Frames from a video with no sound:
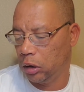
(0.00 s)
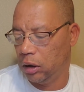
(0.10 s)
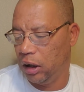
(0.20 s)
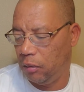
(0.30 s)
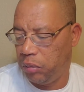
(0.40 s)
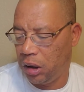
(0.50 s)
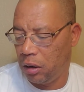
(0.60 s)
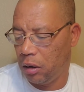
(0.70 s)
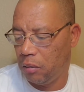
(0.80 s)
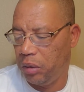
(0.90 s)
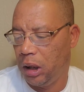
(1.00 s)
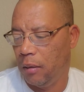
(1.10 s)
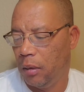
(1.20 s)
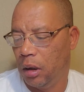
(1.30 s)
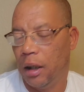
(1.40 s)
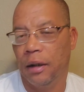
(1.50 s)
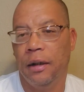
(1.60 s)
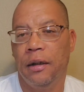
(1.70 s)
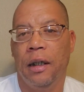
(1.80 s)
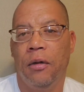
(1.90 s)
think will be able to knock
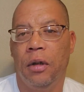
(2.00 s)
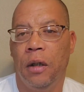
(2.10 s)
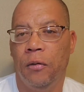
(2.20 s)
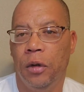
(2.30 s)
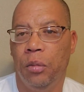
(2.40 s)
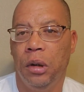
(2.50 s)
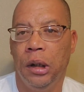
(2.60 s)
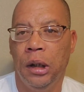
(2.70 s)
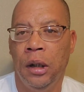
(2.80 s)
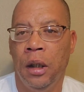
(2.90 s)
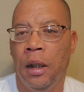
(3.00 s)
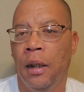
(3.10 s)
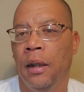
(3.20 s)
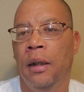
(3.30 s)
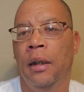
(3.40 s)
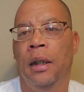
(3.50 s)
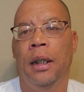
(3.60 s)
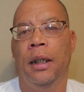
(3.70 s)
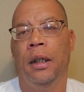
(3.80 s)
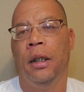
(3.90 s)
this out comfortably,
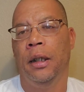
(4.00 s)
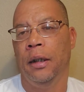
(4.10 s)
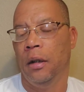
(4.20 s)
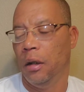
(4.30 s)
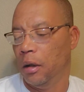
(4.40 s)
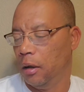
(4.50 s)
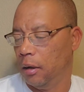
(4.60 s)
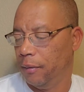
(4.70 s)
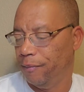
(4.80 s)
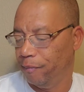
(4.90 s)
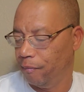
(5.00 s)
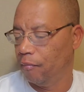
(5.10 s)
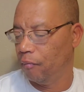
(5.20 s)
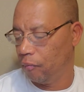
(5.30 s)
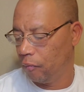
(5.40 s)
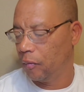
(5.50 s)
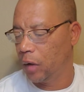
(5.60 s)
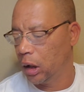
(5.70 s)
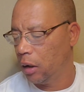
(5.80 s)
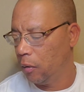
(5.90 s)
and uh,
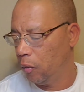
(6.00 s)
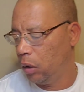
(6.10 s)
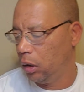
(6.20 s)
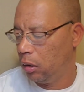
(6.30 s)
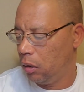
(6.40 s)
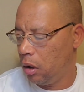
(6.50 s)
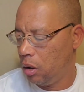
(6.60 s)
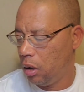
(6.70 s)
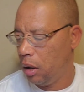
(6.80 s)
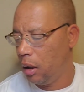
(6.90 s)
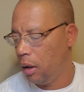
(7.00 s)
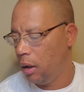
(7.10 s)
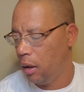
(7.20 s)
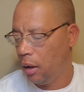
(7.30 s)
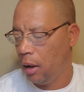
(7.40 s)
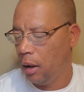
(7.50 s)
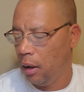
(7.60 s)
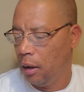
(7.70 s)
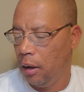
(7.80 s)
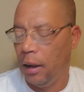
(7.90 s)
we'll
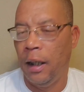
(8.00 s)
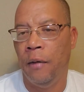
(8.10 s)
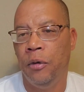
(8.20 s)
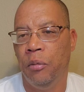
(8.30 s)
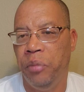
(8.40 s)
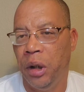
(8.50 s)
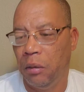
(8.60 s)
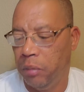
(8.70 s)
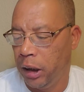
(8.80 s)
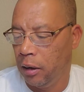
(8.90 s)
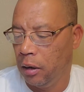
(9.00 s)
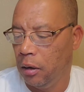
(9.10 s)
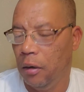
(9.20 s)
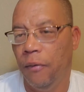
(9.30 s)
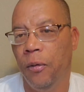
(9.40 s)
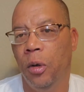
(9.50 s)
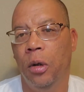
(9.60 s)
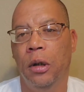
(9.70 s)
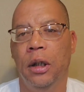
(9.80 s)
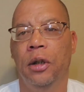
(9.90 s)
have to pick Baylor
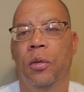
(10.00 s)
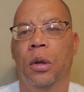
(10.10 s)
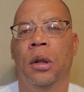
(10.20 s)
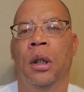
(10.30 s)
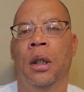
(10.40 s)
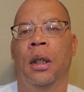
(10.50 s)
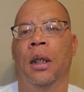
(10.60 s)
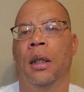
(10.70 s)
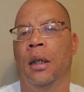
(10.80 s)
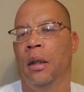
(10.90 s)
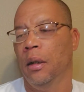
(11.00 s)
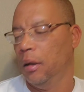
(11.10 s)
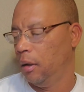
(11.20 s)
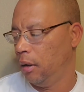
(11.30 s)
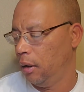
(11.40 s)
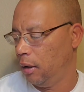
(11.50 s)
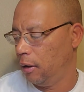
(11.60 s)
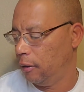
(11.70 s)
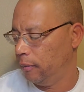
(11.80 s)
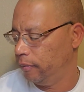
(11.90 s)
for this one.
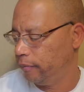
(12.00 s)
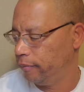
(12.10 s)
Um,